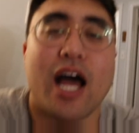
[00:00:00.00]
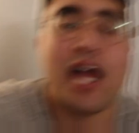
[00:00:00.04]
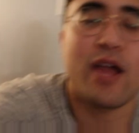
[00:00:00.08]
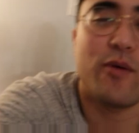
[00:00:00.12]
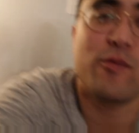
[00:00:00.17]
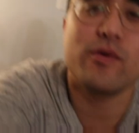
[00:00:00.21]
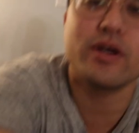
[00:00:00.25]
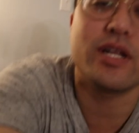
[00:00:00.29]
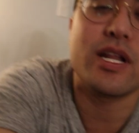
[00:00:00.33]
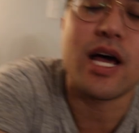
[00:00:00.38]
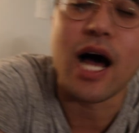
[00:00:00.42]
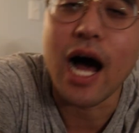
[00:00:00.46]
I
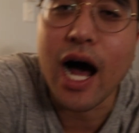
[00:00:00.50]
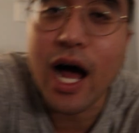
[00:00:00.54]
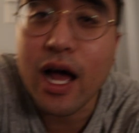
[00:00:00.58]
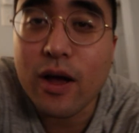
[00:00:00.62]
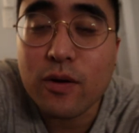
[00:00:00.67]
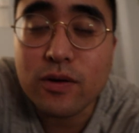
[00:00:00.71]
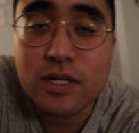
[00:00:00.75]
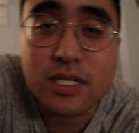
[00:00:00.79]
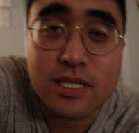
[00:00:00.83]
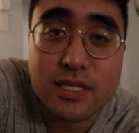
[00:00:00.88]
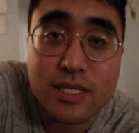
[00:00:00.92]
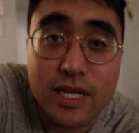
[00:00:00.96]

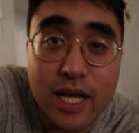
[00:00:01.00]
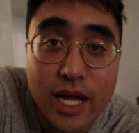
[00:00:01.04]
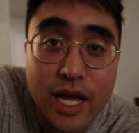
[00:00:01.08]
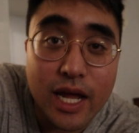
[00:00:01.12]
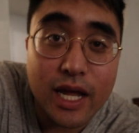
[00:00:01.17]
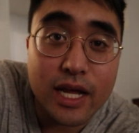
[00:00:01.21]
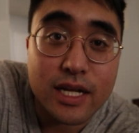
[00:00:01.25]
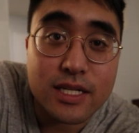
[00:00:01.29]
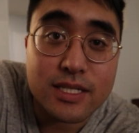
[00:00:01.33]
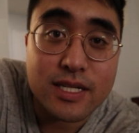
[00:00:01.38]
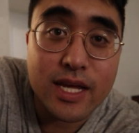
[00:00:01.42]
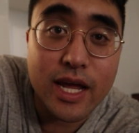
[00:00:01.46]
would
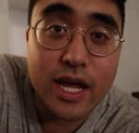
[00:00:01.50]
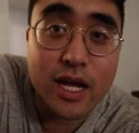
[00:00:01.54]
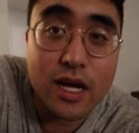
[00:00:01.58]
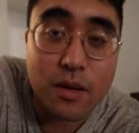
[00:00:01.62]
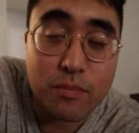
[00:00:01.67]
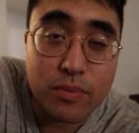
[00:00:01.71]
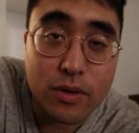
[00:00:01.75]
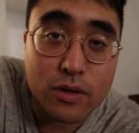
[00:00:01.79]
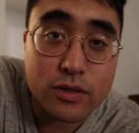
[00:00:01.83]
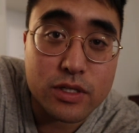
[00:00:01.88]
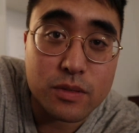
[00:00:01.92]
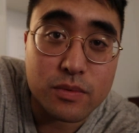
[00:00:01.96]
say take
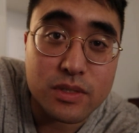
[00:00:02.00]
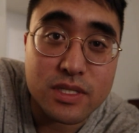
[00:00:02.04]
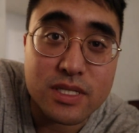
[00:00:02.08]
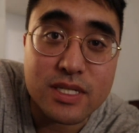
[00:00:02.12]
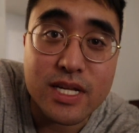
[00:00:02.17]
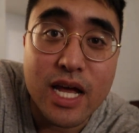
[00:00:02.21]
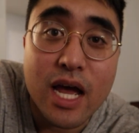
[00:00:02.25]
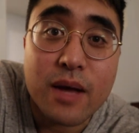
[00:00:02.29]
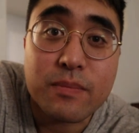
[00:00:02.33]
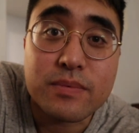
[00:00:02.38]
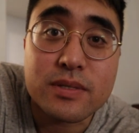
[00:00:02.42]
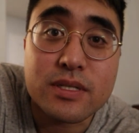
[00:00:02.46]
approachable
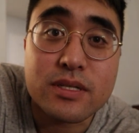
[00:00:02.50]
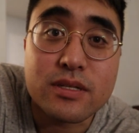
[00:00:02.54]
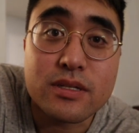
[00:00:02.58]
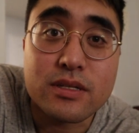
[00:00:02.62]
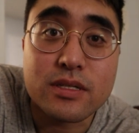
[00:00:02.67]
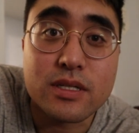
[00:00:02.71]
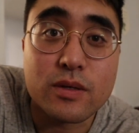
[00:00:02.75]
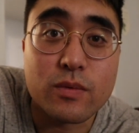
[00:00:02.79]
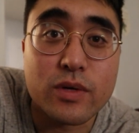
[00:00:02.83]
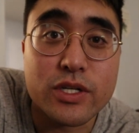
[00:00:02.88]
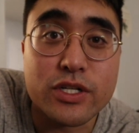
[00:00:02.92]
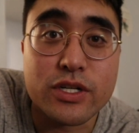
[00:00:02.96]
steps
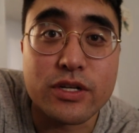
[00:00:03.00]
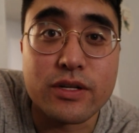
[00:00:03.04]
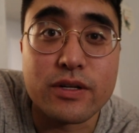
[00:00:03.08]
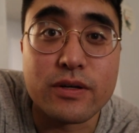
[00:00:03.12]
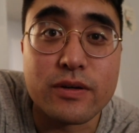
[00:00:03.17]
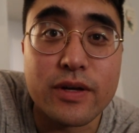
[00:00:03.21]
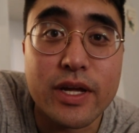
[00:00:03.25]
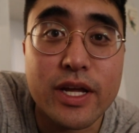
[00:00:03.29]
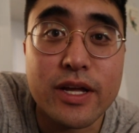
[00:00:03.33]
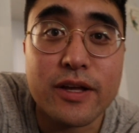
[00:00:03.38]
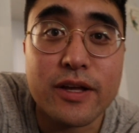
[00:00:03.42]
to what you're doing.